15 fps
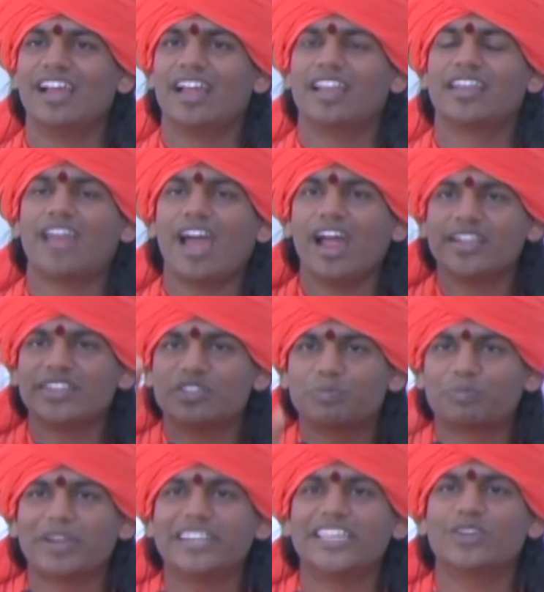
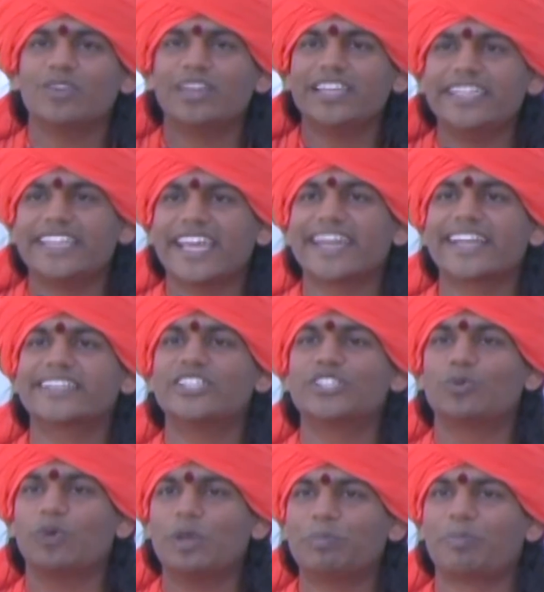not particularly directed
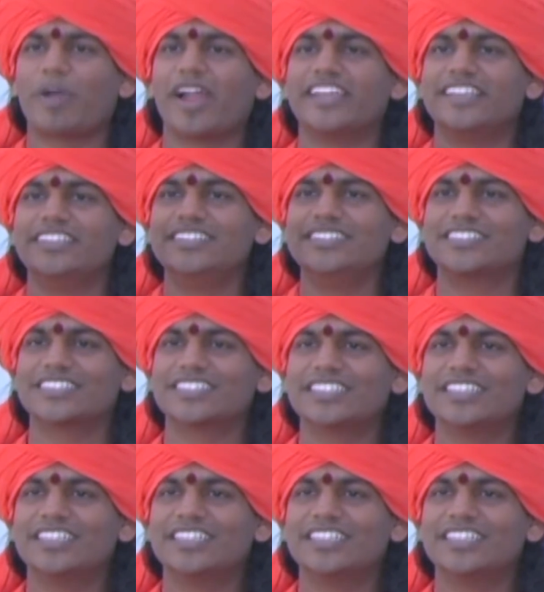to one point,